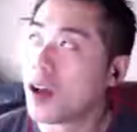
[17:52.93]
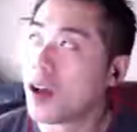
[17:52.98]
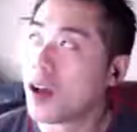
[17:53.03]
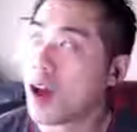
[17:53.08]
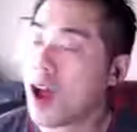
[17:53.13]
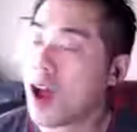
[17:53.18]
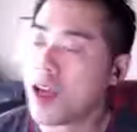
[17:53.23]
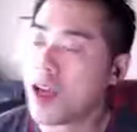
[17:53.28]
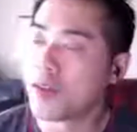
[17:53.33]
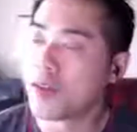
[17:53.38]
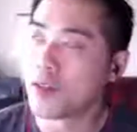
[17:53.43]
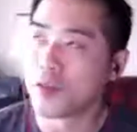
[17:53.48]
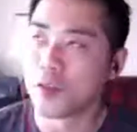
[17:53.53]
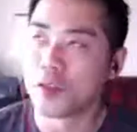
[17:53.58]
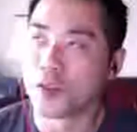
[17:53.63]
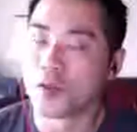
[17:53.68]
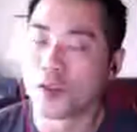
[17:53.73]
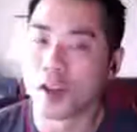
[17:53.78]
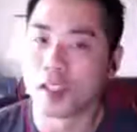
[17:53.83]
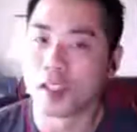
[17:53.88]
I have a
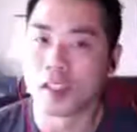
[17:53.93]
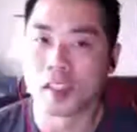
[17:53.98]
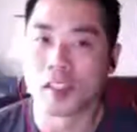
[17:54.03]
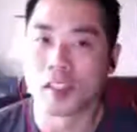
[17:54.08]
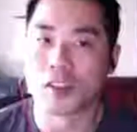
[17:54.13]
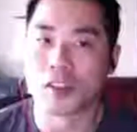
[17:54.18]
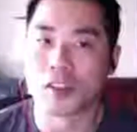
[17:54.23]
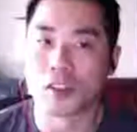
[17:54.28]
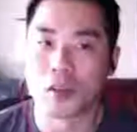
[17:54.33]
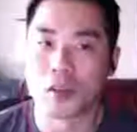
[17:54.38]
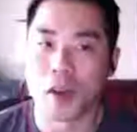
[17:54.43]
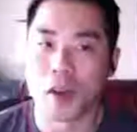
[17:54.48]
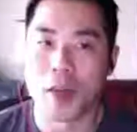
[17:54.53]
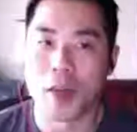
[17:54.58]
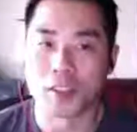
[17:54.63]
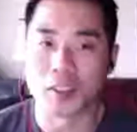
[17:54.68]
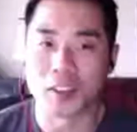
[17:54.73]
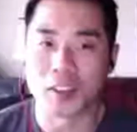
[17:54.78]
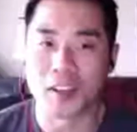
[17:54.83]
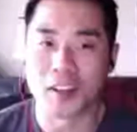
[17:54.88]
few friends that do
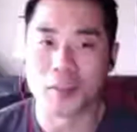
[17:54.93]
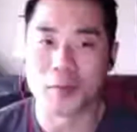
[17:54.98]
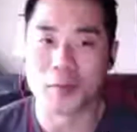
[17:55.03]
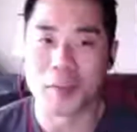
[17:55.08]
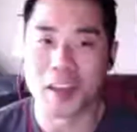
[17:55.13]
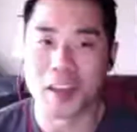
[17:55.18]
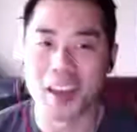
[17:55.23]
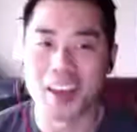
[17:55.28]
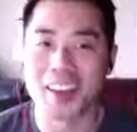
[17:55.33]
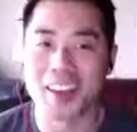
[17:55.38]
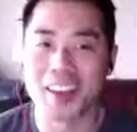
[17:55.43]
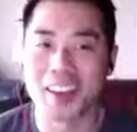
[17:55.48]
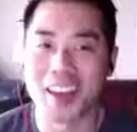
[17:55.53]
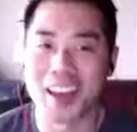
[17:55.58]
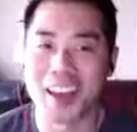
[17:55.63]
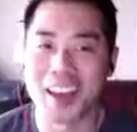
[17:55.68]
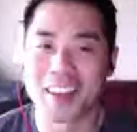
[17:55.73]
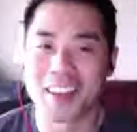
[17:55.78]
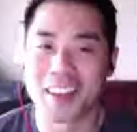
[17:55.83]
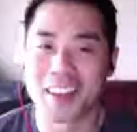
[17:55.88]
Amazon FBA,
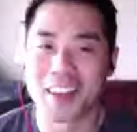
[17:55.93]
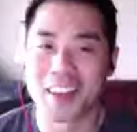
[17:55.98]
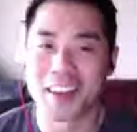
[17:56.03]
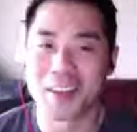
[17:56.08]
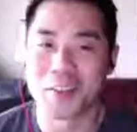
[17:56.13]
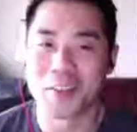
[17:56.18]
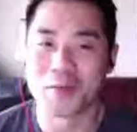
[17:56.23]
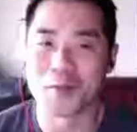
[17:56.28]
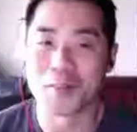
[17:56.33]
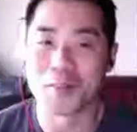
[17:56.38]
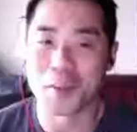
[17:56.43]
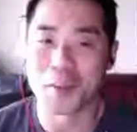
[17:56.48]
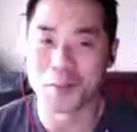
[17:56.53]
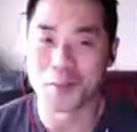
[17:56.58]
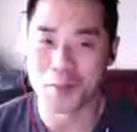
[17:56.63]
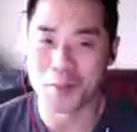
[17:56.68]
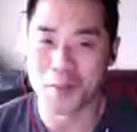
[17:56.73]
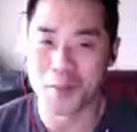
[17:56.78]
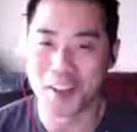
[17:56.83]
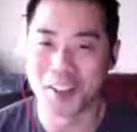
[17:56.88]
and they've
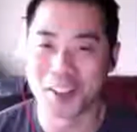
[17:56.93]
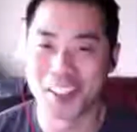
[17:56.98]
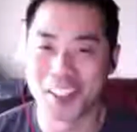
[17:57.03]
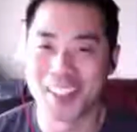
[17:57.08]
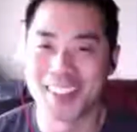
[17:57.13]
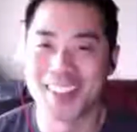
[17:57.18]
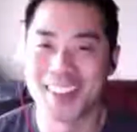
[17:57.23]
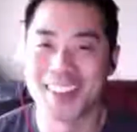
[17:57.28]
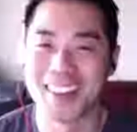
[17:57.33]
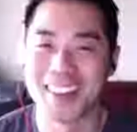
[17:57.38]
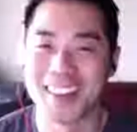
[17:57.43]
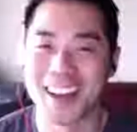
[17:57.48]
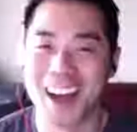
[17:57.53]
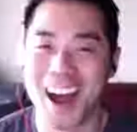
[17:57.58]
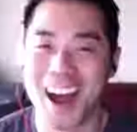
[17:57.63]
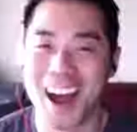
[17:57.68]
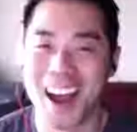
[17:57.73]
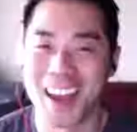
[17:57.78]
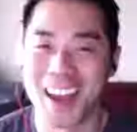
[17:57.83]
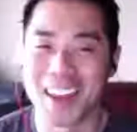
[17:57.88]
definitely mentioned the
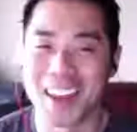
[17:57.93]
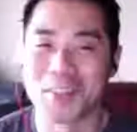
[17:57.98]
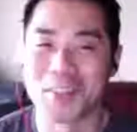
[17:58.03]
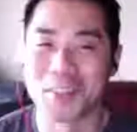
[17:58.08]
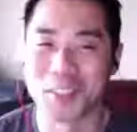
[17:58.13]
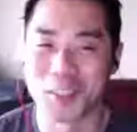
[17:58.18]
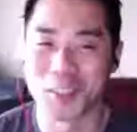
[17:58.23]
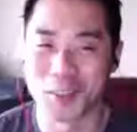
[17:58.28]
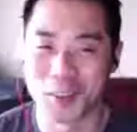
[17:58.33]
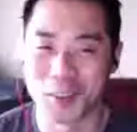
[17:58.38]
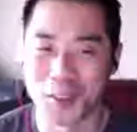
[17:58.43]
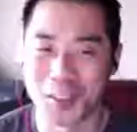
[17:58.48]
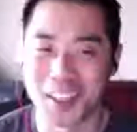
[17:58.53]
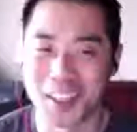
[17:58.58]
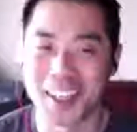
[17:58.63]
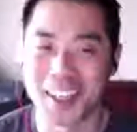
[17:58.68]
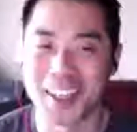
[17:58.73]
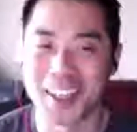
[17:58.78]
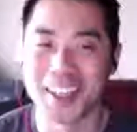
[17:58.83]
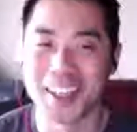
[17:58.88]
high
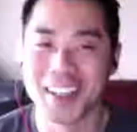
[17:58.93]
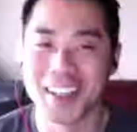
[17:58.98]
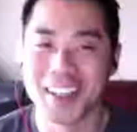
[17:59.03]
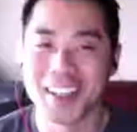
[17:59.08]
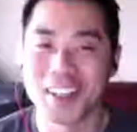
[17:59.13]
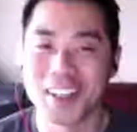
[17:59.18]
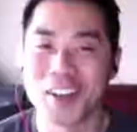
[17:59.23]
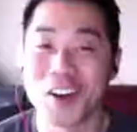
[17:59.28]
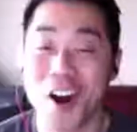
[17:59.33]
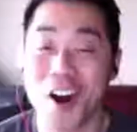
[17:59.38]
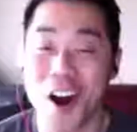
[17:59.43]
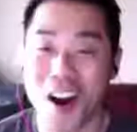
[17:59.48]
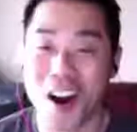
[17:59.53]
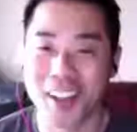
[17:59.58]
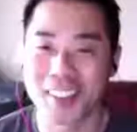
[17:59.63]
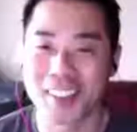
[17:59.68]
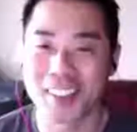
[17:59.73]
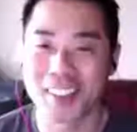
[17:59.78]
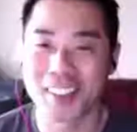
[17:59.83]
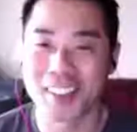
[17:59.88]
inventory
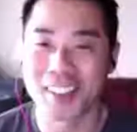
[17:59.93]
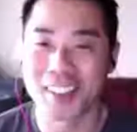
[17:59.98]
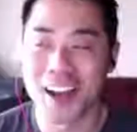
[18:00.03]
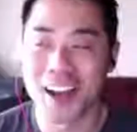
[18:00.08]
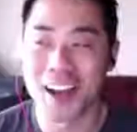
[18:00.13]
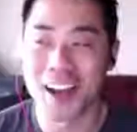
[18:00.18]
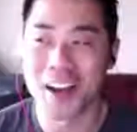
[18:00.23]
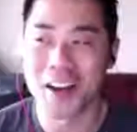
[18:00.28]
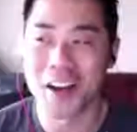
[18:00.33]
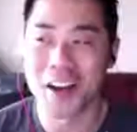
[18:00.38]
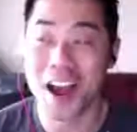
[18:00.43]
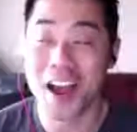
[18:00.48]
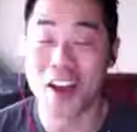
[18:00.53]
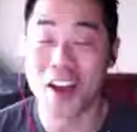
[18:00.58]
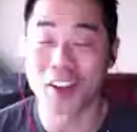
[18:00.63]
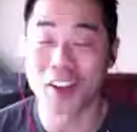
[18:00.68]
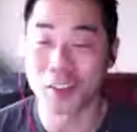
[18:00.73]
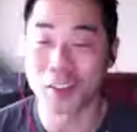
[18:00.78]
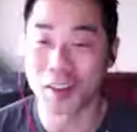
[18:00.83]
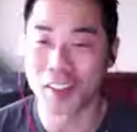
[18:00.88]
costs.
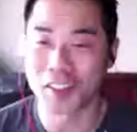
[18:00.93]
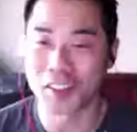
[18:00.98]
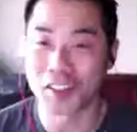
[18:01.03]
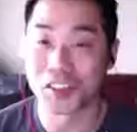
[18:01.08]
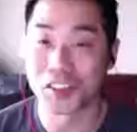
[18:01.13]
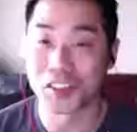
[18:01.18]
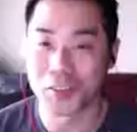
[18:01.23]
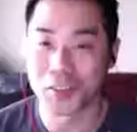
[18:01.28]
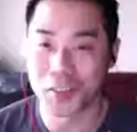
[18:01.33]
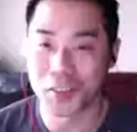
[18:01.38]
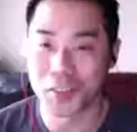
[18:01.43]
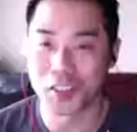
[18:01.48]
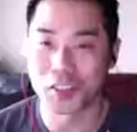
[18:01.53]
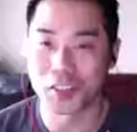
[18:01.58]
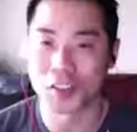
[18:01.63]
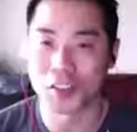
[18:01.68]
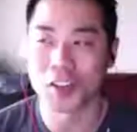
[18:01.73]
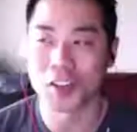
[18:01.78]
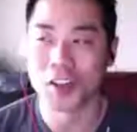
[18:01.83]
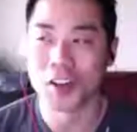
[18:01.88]
I also actually just
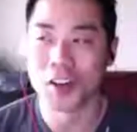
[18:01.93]
finished